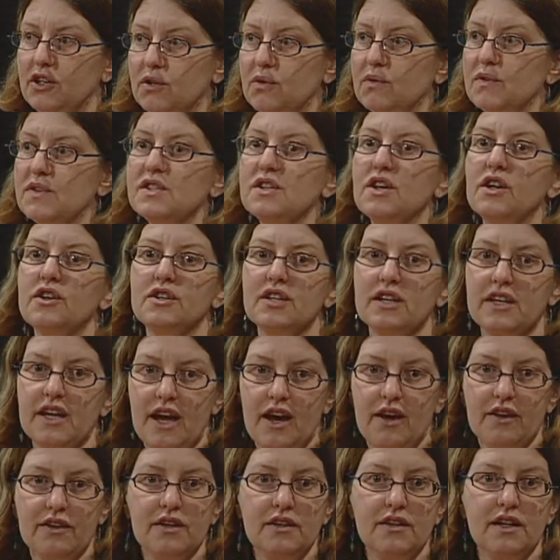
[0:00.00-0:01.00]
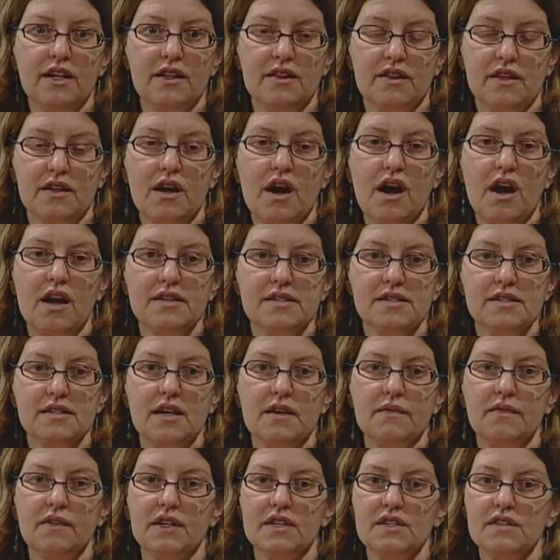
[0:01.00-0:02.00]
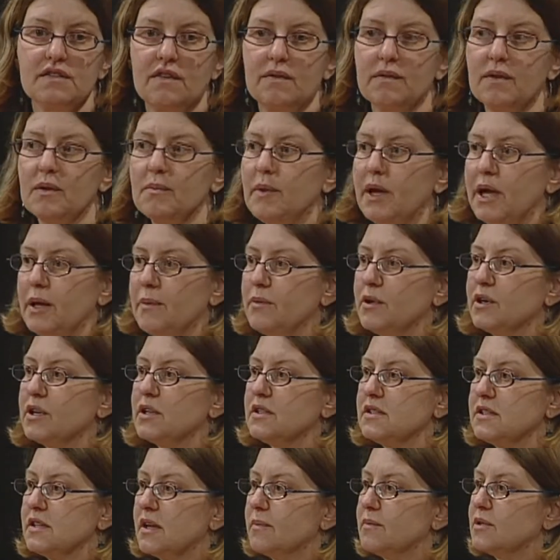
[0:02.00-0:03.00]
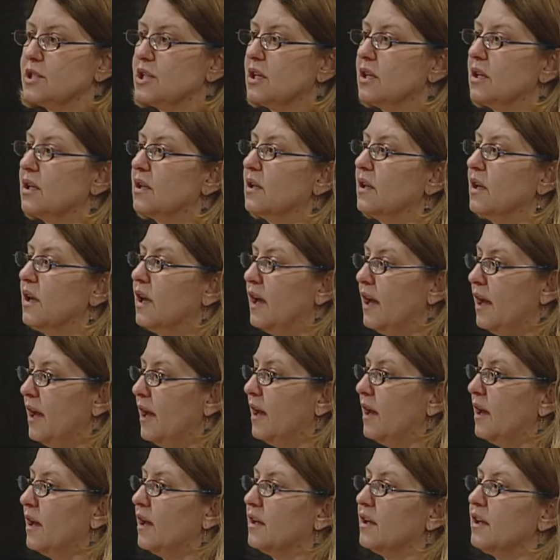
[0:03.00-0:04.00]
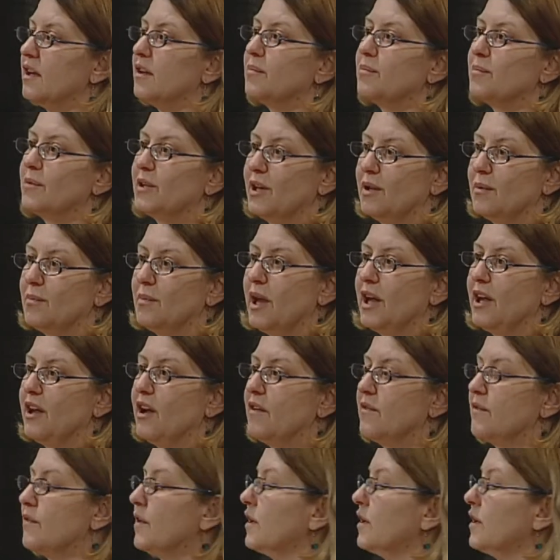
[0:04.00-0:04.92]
you start to calculate the cost savings from the paper consumption, and it can pay off